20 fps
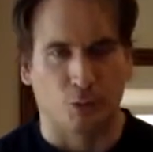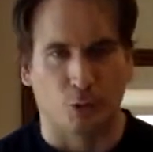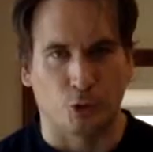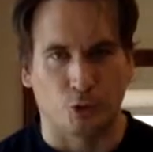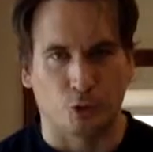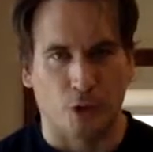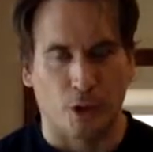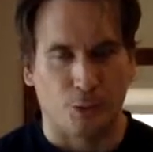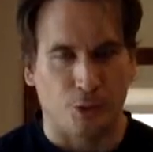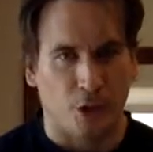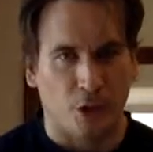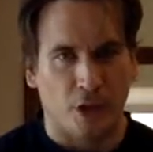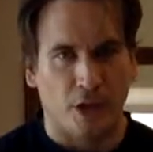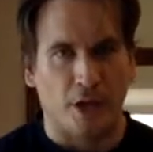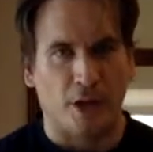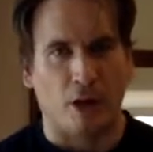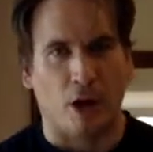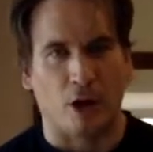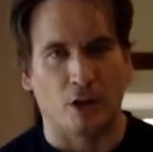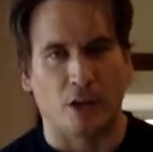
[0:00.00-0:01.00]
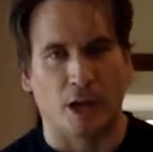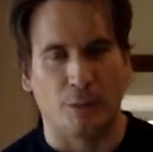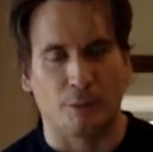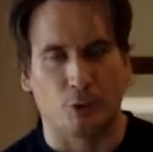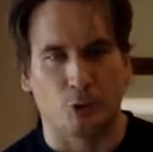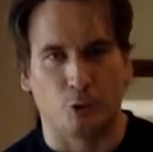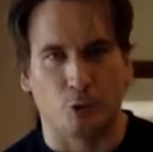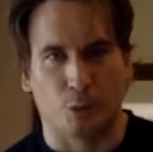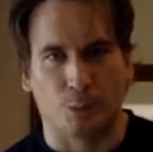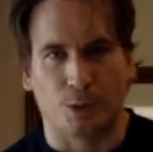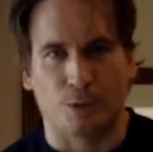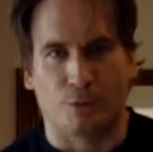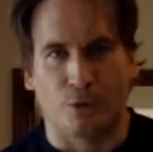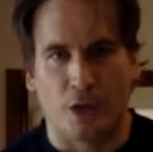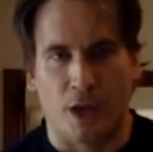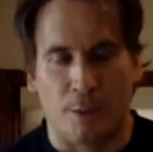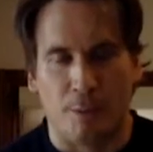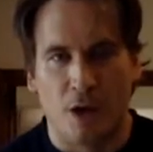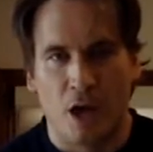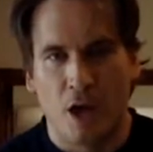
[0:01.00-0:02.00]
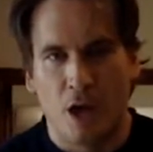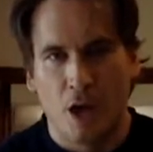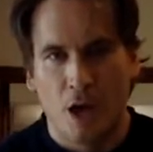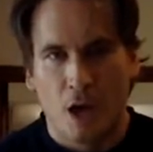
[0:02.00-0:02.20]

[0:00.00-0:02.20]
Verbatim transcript: prescription. You get an online prescription for them.